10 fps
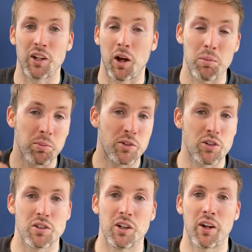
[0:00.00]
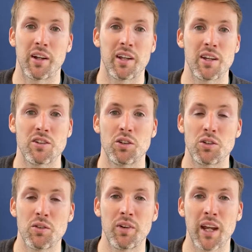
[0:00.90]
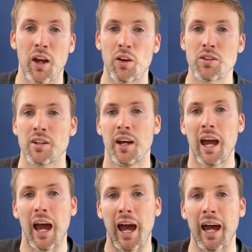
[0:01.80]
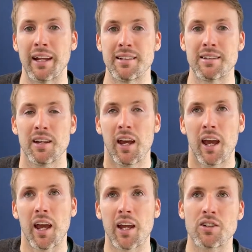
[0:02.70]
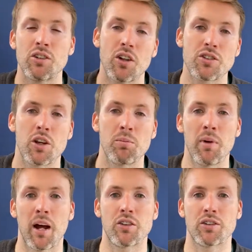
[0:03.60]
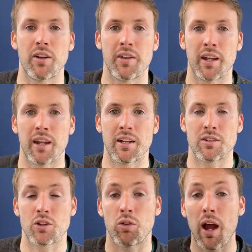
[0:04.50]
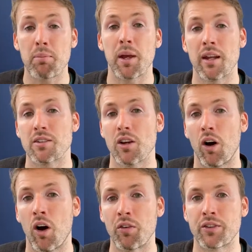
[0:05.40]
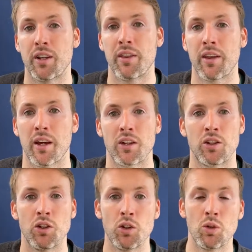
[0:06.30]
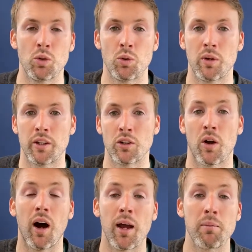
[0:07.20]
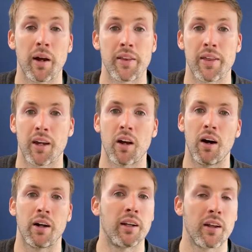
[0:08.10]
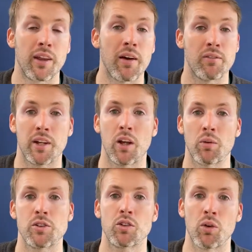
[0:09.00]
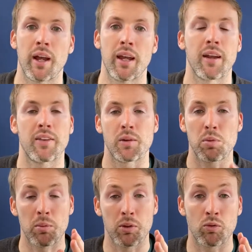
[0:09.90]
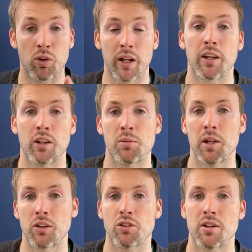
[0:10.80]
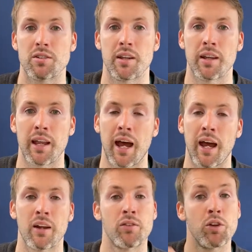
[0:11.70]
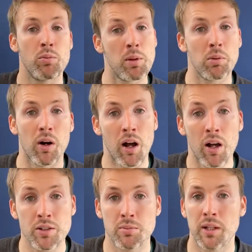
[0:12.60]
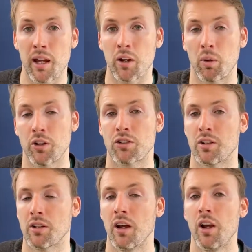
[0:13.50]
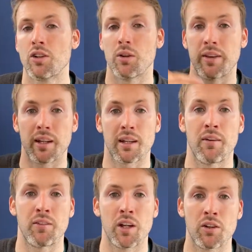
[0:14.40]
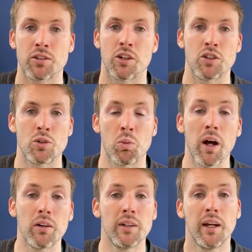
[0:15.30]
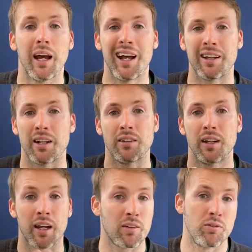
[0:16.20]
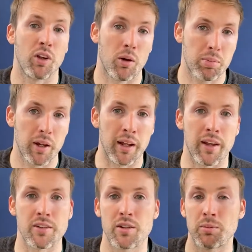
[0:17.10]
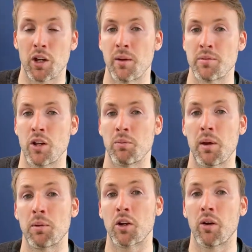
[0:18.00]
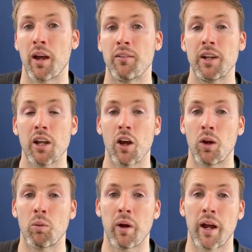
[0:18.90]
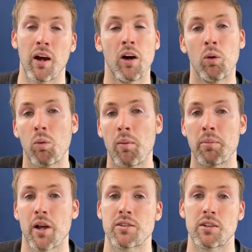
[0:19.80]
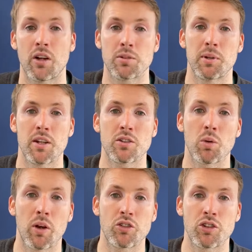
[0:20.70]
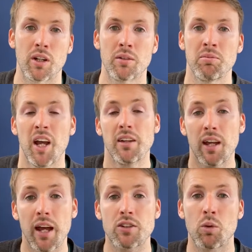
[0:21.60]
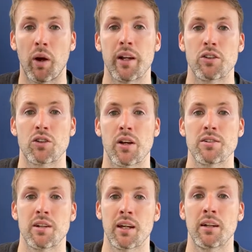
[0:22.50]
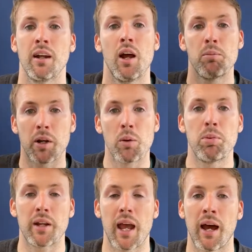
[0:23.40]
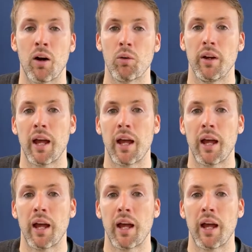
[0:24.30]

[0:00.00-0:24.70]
you know, I've been producing a lot of these YouTube videos and it's not so much that it's crap, it's often that you, you know, I might think, ah, oh, that video is great and I think people are really going to be interested in that. And a few people ask me that question, so I think that video is going to do well and then it can flop. And then sometimes I'll maybe create a video where, oh, one person asked me this question, yeah, it's quite interesting, but I'll put it out